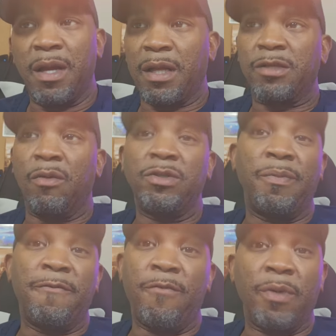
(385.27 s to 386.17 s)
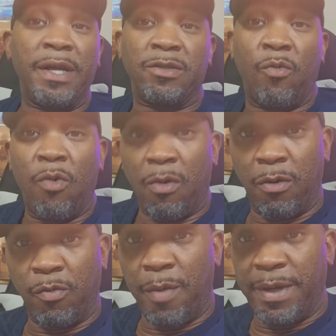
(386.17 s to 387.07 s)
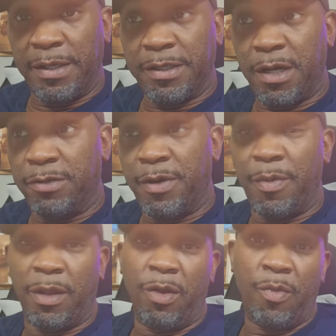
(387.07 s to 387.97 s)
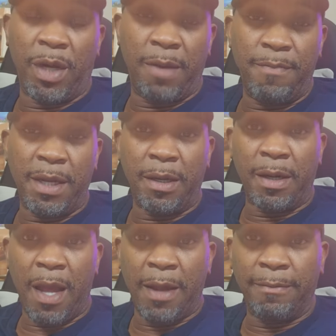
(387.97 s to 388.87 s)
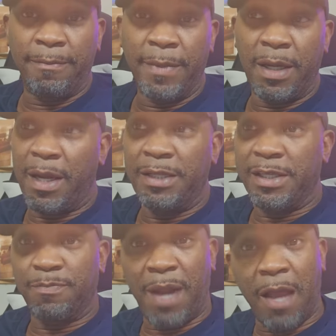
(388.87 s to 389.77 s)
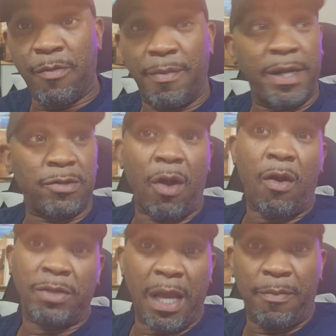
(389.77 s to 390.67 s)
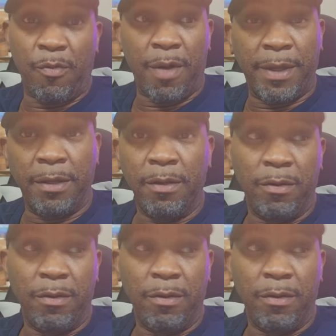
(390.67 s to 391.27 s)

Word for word: And I told you before, there's a war on women in this country, whether you want to admit it or not. And it ain't just black women. It's all type of women.